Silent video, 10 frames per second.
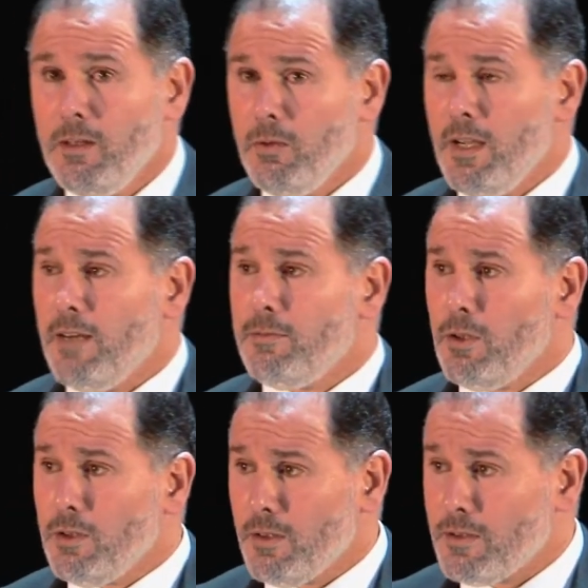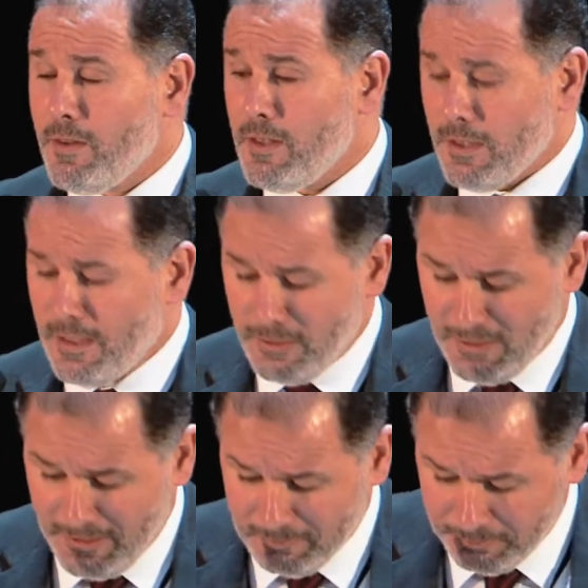We have doctors in this
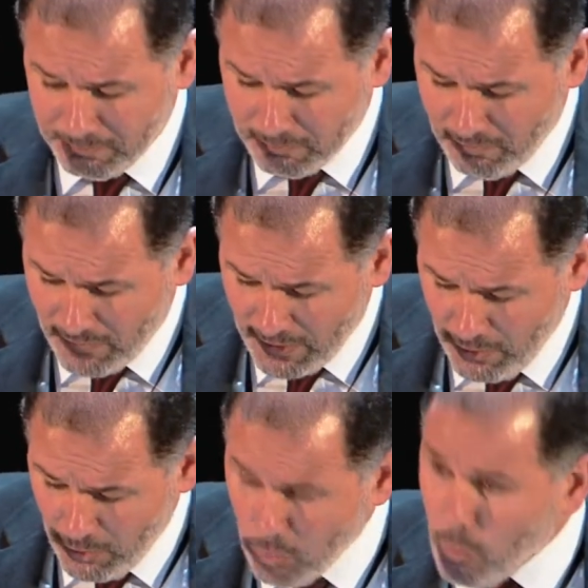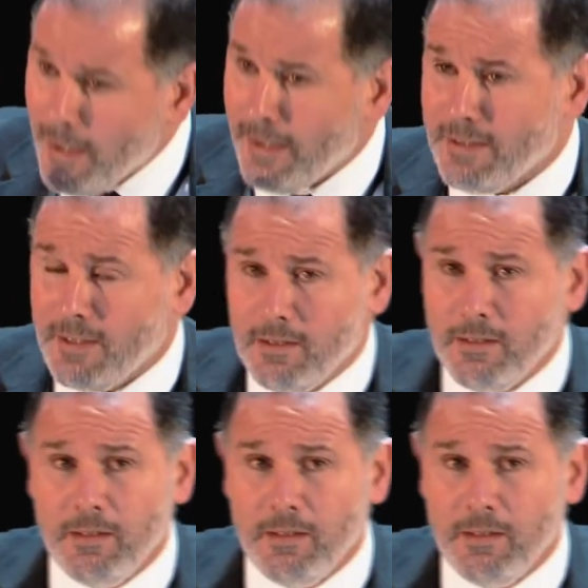country who worked.